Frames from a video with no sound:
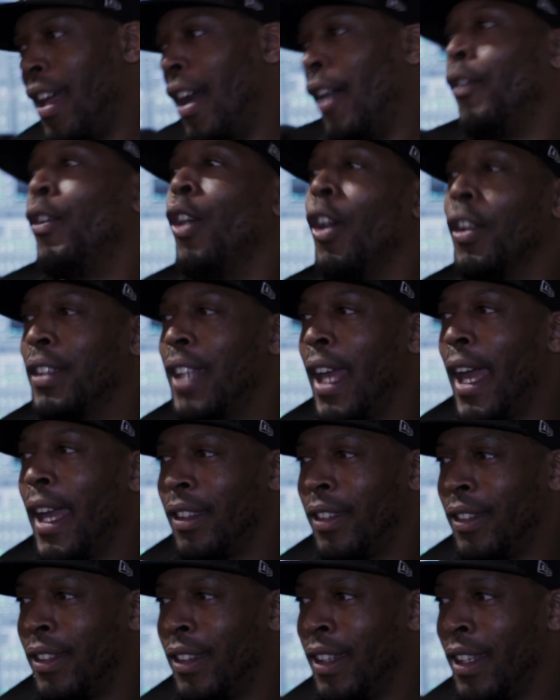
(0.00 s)
I've got
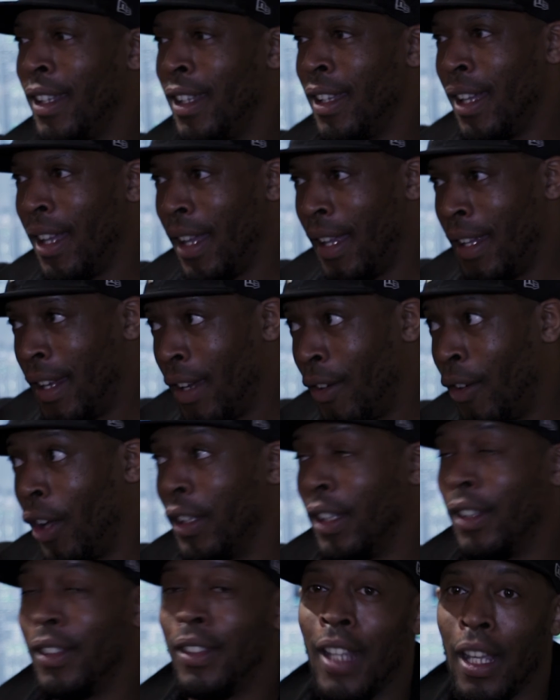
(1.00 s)
decks, and I've
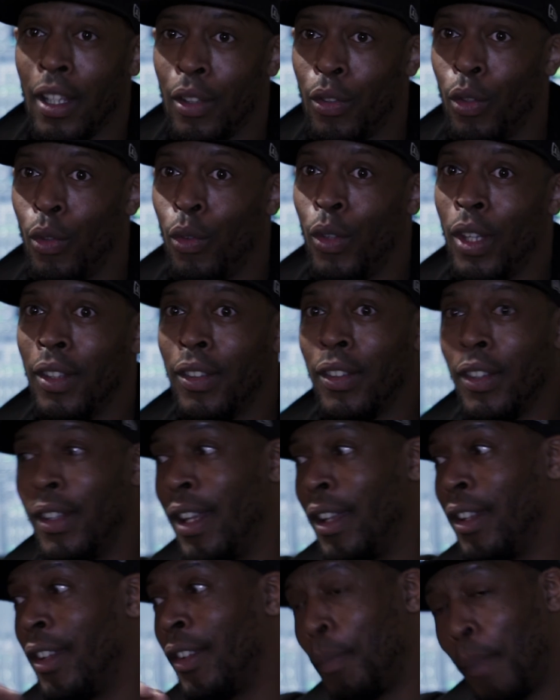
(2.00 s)
got these decks for a
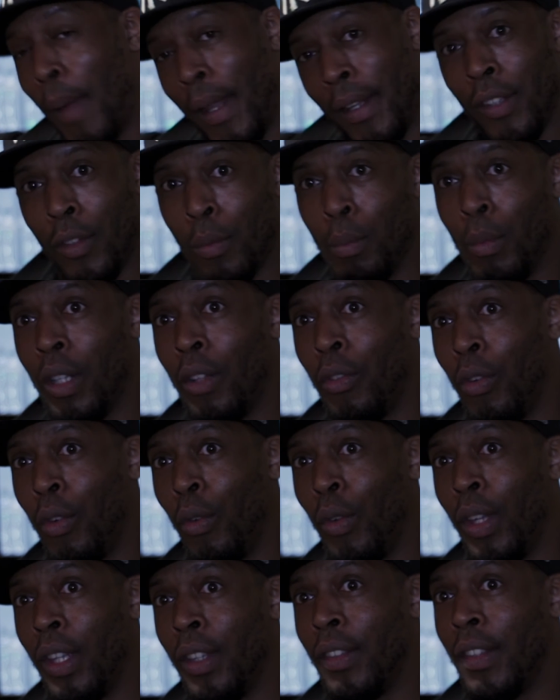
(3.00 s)
reason, and I spent this money
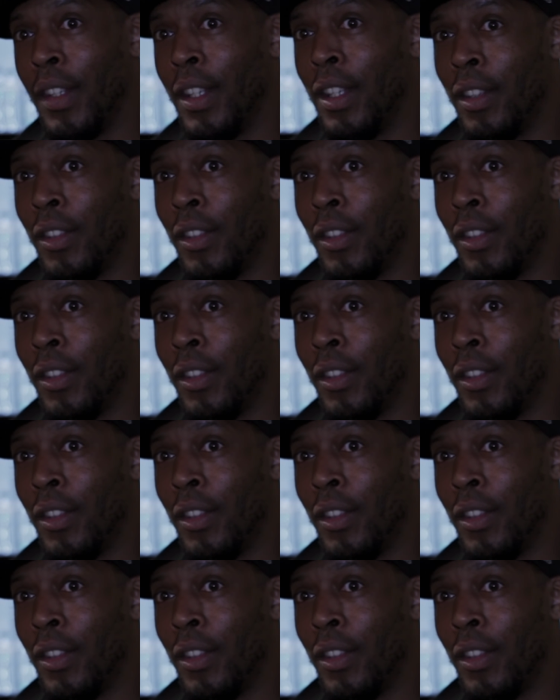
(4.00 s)
for a reason.